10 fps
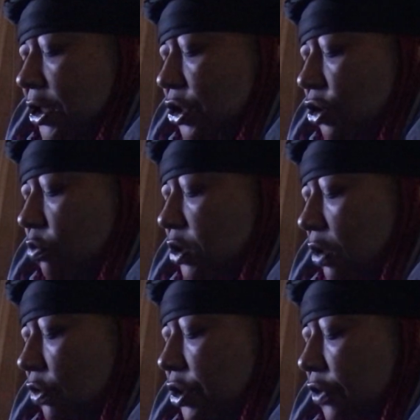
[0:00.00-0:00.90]
took was
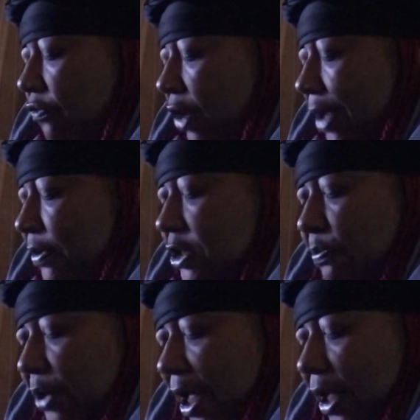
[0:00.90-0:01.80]
only to grab his
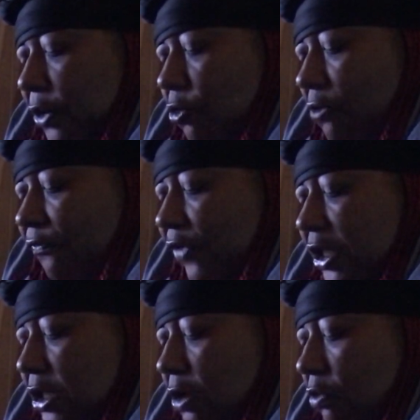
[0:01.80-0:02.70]
black North
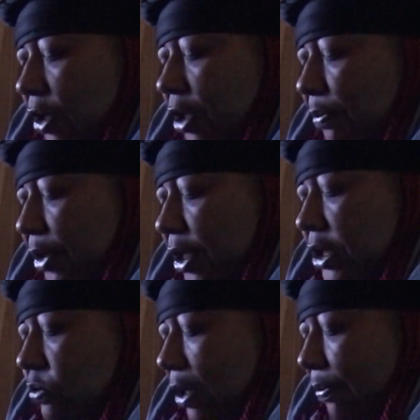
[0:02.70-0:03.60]
Face coat and a pair of
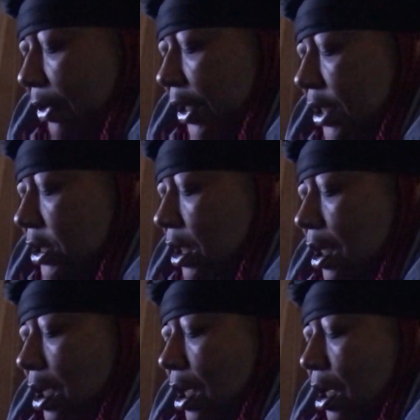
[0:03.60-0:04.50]
sweatpants.
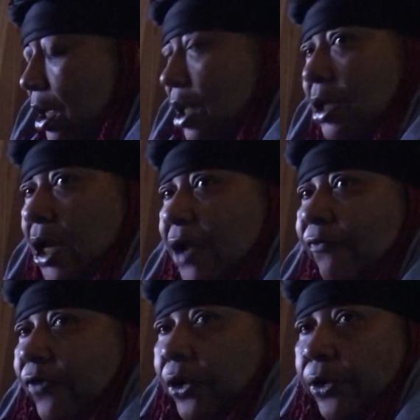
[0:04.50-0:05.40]
Unlike
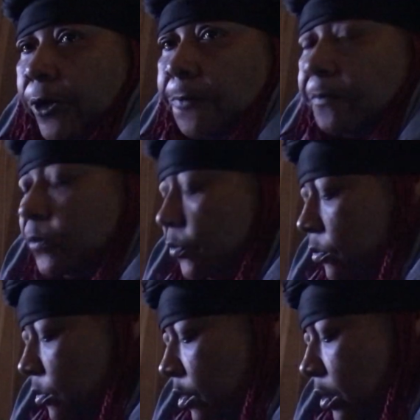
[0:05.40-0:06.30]
Fur,
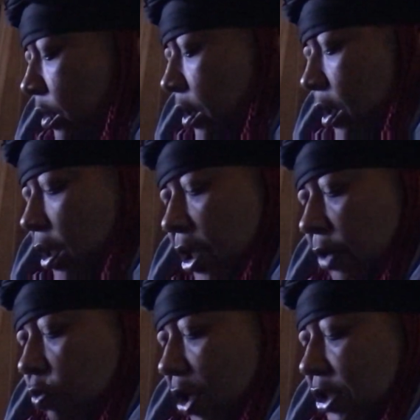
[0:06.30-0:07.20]

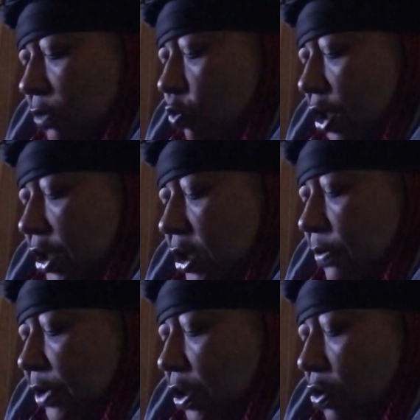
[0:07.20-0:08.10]
he wasn't willing to
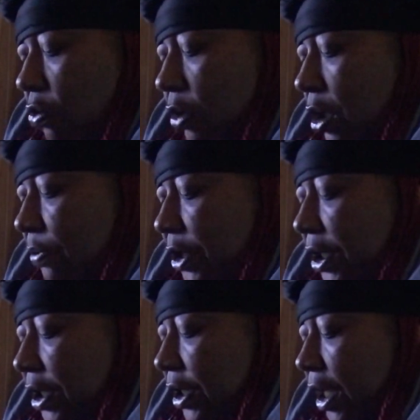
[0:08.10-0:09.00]
be caught
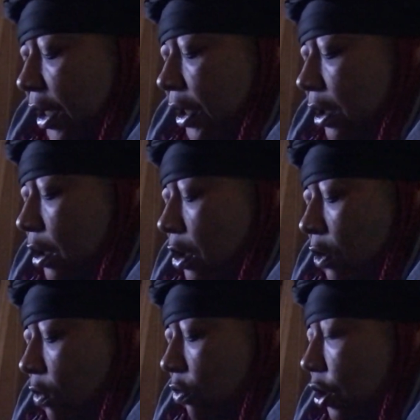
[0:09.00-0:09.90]
completely naked
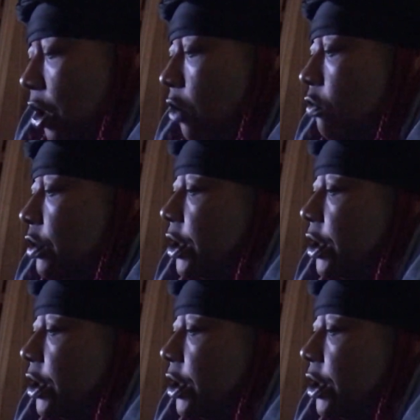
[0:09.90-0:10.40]
on a cold